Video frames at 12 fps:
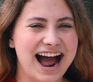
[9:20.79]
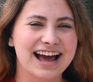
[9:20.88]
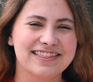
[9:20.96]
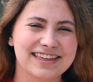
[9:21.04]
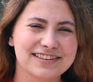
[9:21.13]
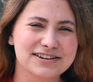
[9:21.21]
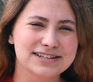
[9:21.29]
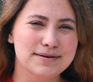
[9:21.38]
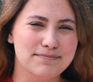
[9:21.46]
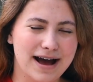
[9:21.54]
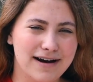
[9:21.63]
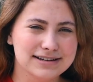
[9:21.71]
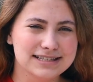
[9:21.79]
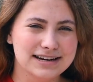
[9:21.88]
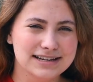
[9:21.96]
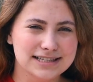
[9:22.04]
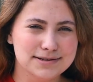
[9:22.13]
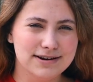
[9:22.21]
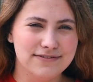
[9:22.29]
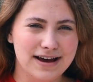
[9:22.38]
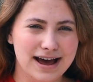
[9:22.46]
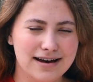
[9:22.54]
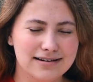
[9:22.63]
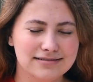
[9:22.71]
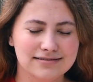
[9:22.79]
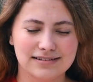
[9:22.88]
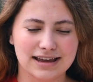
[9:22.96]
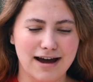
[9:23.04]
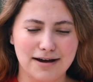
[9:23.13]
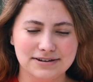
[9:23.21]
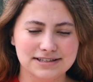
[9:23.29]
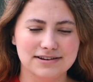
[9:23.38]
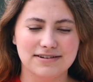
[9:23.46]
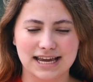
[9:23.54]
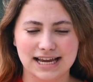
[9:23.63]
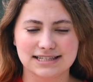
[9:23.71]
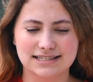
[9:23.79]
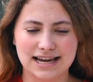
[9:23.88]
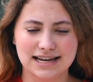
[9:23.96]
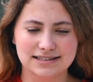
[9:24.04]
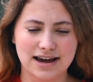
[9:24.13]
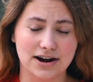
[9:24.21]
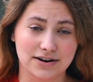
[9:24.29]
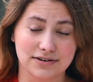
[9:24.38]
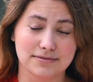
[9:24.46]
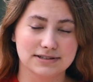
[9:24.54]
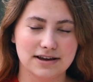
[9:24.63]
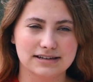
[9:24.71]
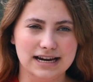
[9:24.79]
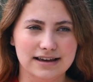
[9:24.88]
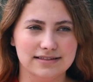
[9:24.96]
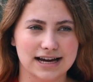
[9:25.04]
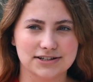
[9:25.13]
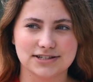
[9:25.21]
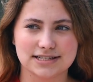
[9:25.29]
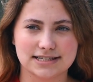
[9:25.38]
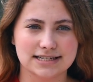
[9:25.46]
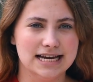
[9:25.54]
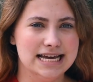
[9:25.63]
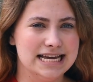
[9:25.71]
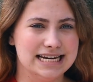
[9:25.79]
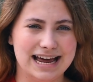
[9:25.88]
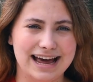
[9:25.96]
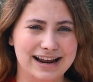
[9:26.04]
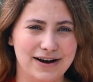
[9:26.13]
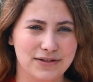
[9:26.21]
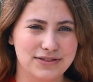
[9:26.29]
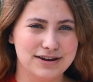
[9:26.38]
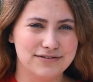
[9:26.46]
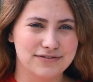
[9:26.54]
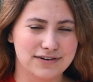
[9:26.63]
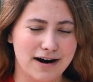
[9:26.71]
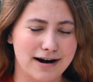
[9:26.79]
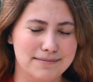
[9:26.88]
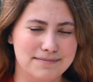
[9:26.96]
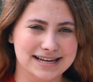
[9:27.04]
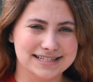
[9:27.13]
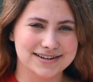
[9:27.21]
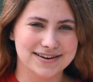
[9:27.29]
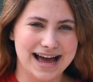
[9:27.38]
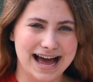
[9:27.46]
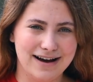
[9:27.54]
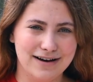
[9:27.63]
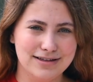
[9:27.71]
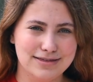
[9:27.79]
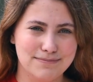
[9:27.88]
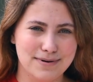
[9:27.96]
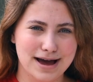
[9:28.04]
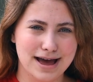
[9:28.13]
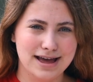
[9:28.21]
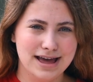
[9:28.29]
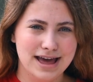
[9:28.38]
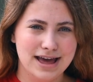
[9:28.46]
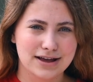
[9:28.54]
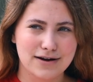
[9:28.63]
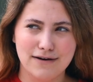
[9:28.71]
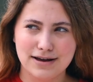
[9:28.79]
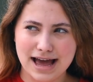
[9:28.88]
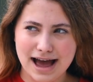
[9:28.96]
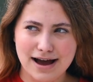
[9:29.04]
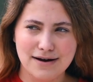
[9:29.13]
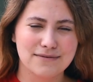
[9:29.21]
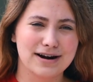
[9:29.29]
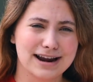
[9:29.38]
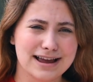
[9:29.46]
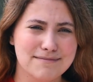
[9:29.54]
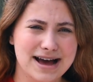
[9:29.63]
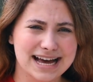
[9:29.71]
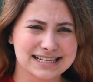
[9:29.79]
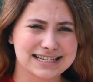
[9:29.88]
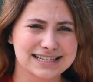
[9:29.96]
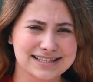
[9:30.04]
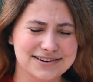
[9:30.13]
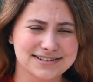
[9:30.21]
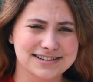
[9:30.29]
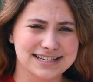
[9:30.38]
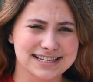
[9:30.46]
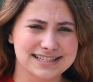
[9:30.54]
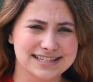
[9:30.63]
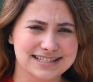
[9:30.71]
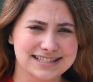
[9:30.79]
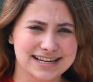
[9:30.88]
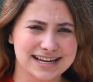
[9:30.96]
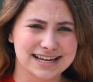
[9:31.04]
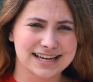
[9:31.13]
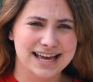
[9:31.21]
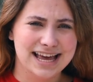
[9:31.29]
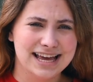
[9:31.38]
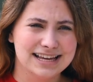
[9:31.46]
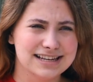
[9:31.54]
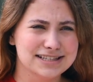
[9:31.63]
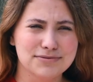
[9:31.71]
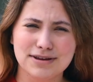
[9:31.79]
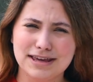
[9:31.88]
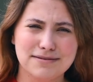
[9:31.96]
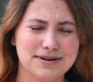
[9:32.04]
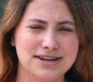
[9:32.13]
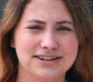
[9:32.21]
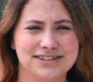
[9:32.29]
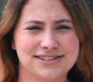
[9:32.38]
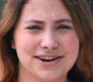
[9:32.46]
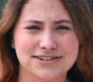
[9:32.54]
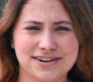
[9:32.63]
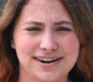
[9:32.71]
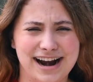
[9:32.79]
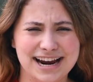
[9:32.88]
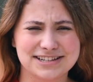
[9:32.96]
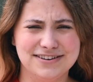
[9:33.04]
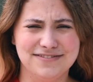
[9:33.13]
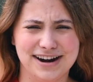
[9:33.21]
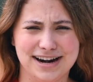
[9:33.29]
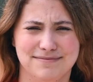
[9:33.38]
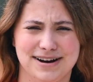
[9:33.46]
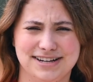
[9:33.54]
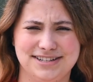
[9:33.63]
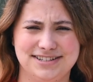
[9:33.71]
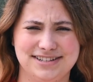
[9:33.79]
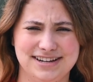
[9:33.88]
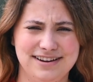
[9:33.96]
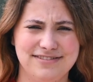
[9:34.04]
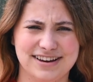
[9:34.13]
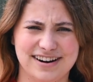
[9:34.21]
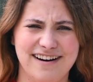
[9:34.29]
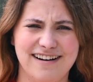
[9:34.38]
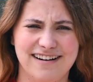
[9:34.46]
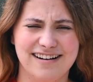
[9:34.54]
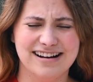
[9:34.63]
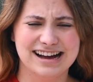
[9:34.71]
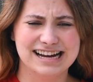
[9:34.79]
I think there's a balance that needs to be found. Like, obviously we can't stay inside our rooms all day. That's just not healthy for our mental health. But going out, wearing a mask, and social distancing doesn't really impede your social interaction very much, if at all.